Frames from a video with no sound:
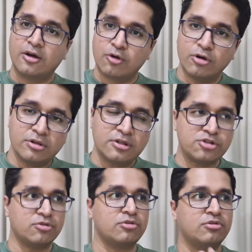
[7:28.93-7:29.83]
Go to the
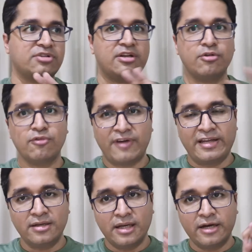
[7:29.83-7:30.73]
show notes and you'll
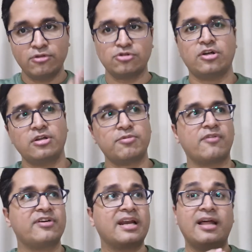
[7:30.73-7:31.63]
find the link to join the
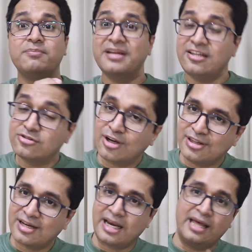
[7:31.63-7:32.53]
Profit Clan. Please join
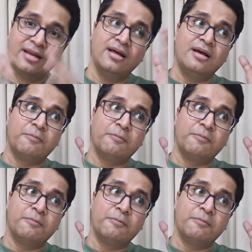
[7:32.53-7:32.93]
the clan.